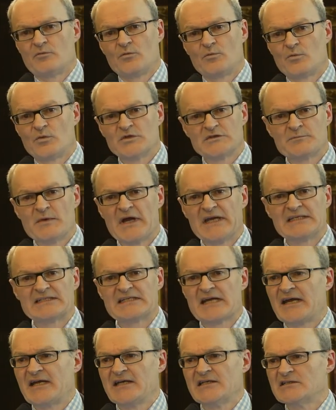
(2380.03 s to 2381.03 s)
was
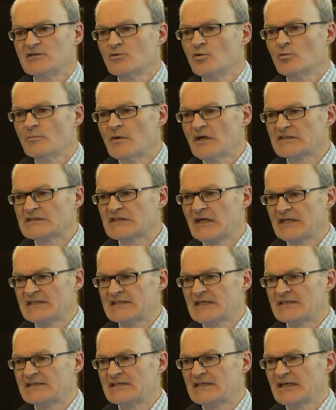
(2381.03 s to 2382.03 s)
maintained almost
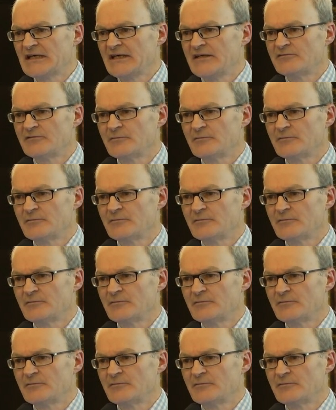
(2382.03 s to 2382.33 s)
identically